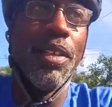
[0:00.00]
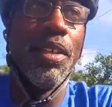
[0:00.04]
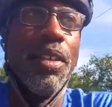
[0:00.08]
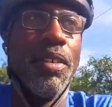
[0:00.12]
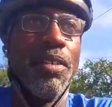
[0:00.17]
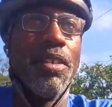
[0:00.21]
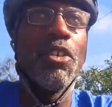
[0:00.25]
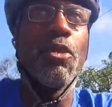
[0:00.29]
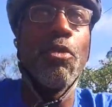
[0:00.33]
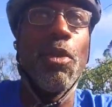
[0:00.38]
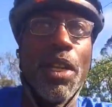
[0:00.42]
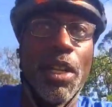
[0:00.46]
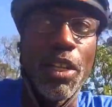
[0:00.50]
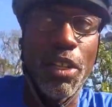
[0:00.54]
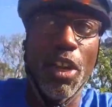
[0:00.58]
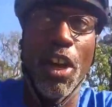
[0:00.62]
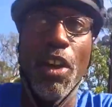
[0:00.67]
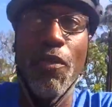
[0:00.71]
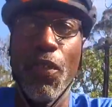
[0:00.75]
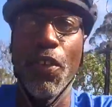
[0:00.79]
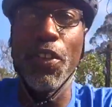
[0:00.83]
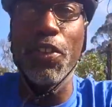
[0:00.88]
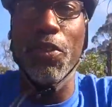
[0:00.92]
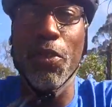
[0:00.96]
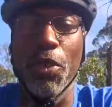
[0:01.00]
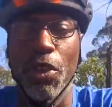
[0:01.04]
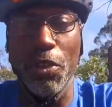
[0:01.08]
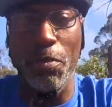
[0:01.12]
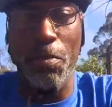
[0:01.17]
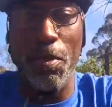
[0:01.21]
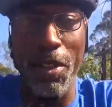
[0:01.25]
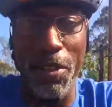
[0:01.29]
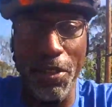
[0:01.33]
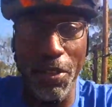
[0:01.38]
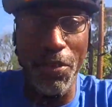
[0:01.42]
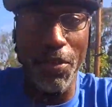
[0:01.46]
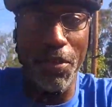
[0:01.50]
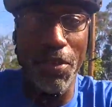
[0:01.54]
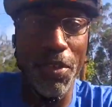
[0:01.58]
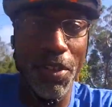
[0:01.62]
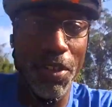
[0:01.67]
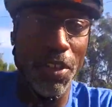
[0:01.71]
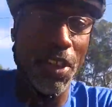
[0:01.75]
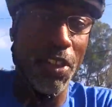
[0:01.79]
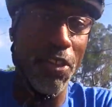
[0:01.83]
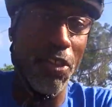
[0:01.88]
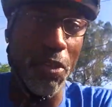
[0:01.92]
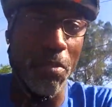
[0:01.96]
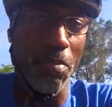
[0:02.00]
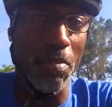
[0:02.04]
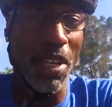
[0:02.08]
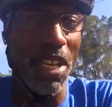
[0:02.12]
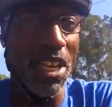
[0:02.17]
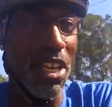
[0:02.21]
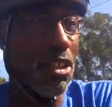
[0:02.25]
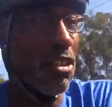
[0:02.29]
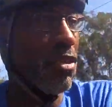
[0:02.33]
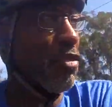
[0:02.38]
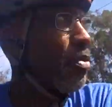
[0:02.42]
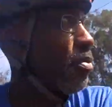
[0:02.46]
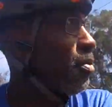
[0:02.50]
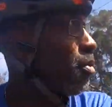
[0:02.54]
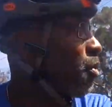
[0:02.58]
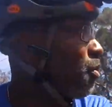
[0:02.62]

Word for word: Is this why the coffee is so expensive? Because the beans are from